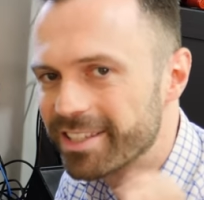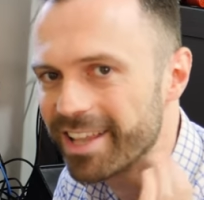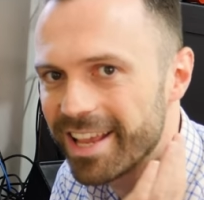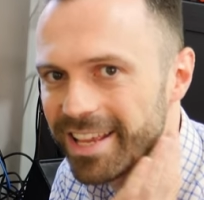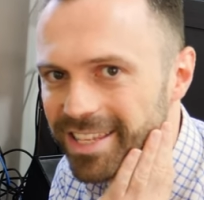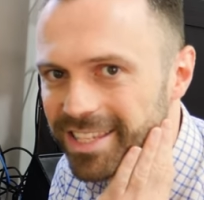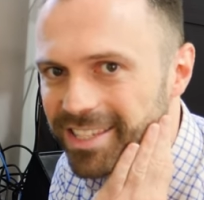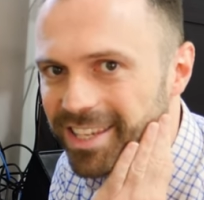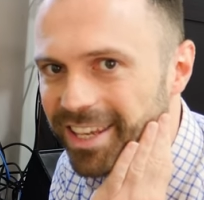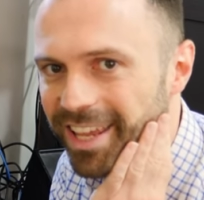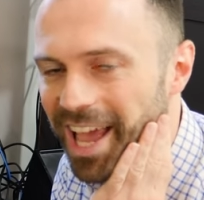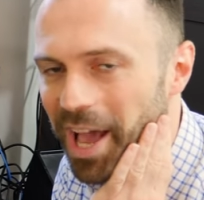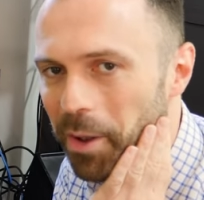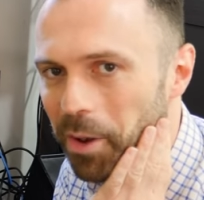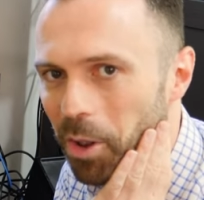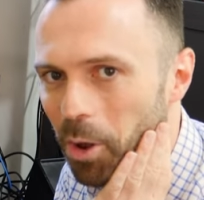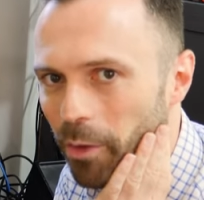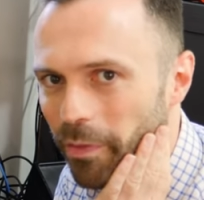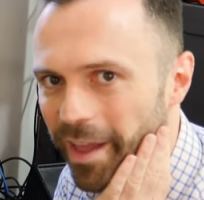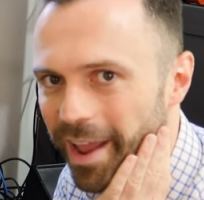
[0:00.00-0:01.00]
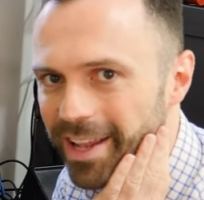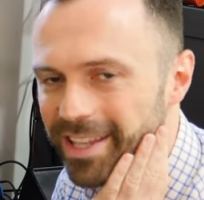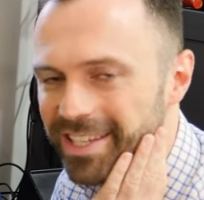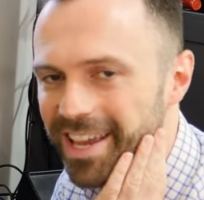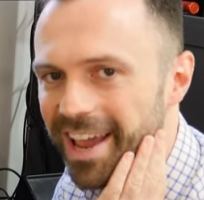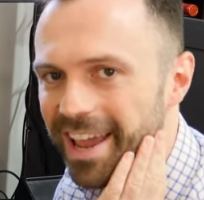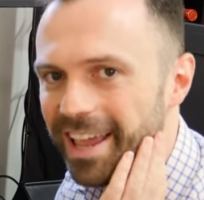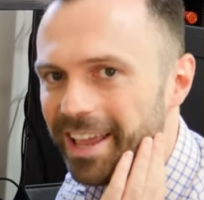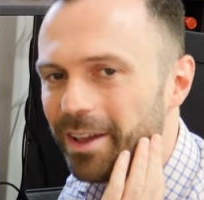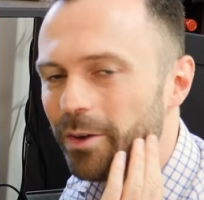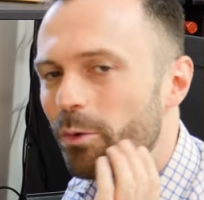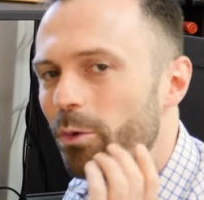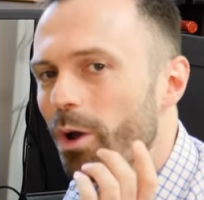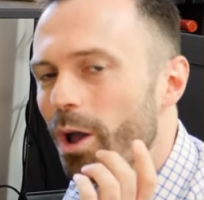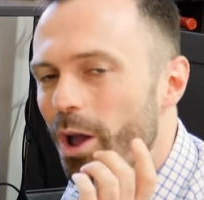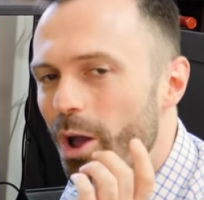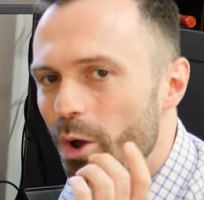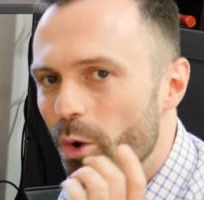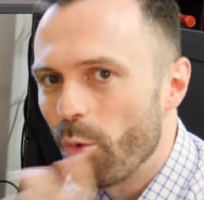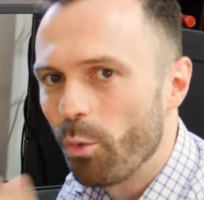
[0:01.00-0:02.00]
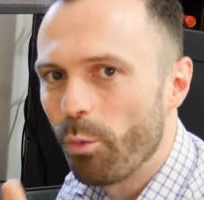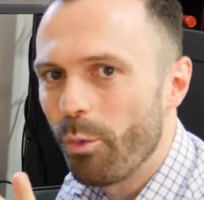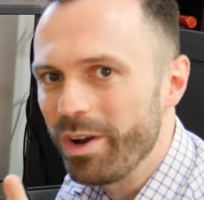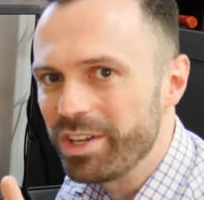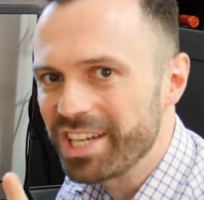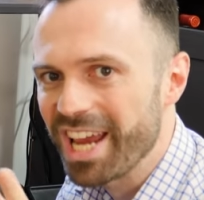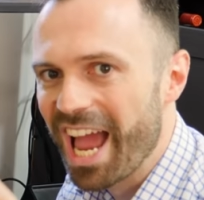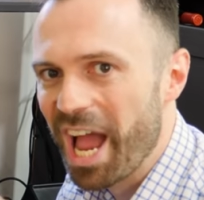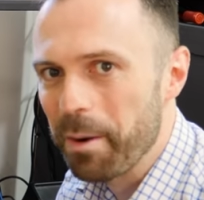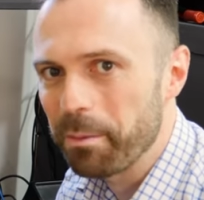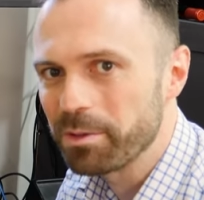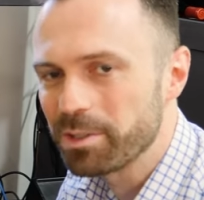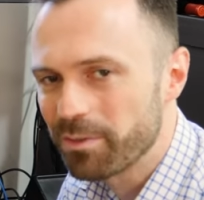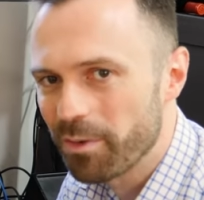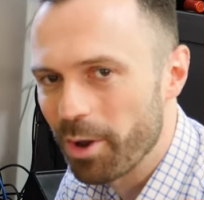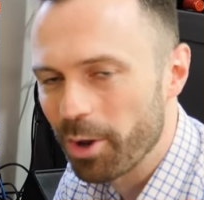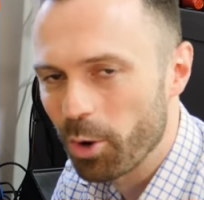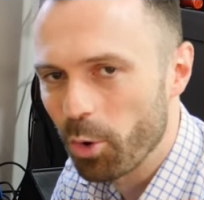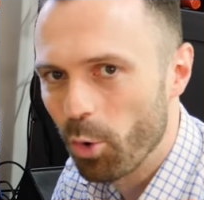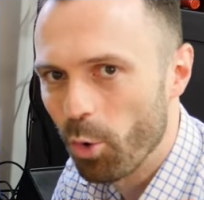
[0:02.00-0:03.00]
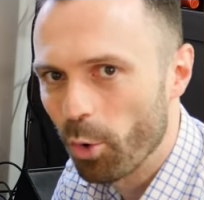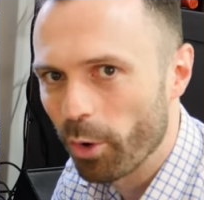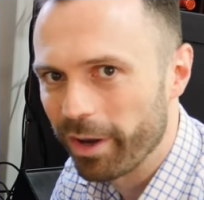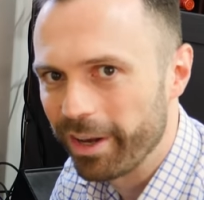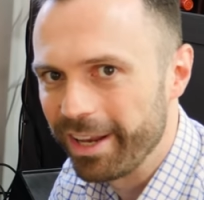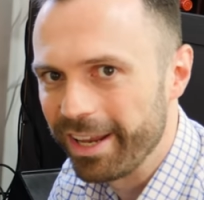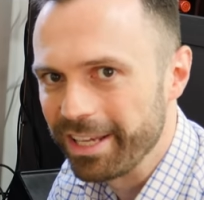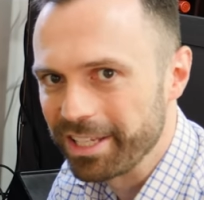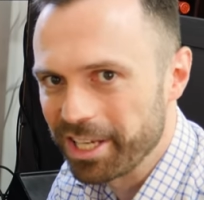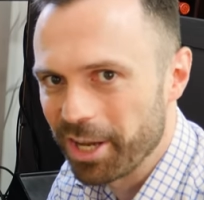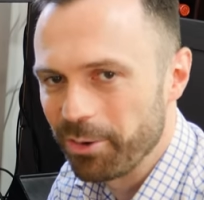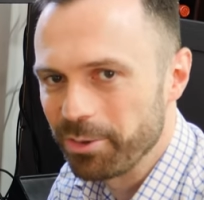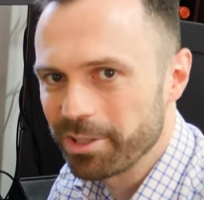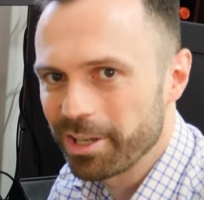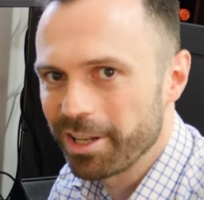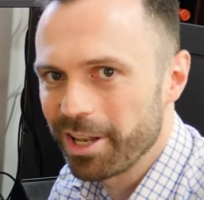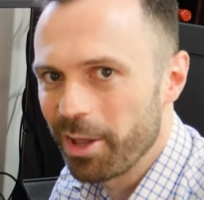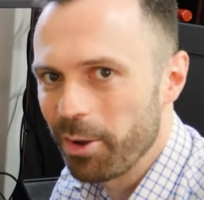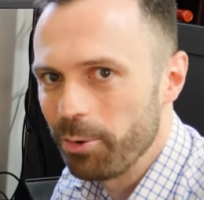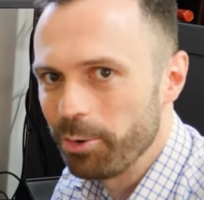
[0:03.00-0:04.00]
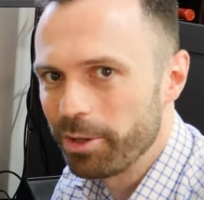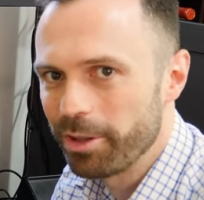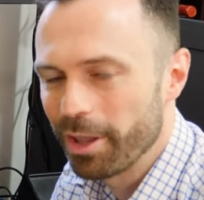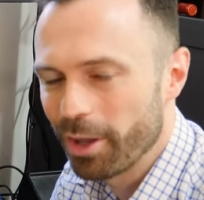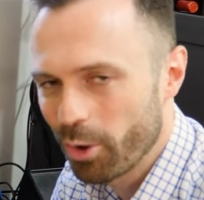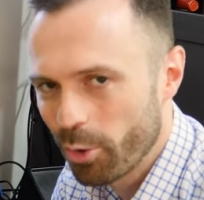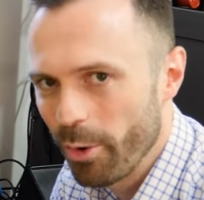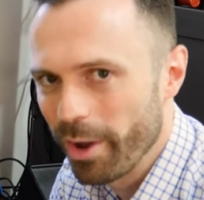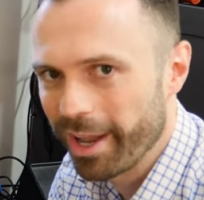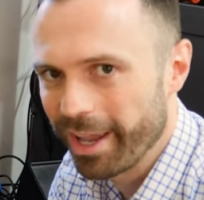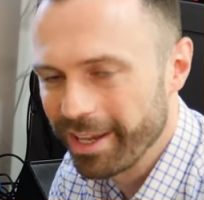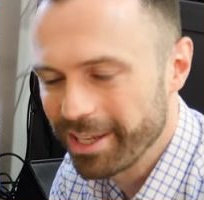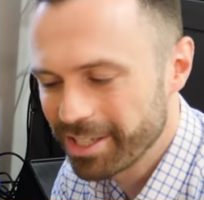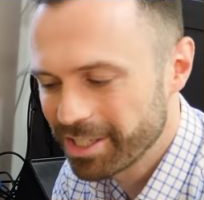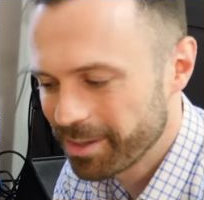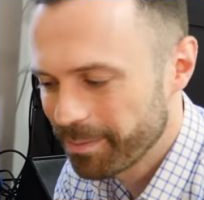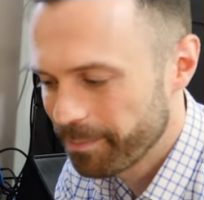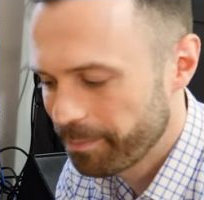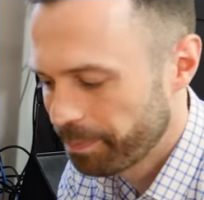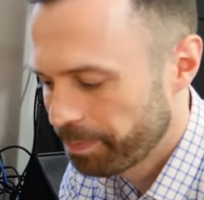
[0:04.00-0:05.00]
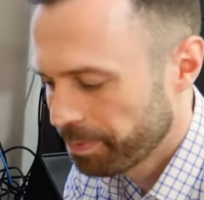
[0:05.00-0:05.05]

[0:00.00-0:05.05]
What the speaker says: Let's see how long they take, which Hauptwerk organ is going to load the quickest.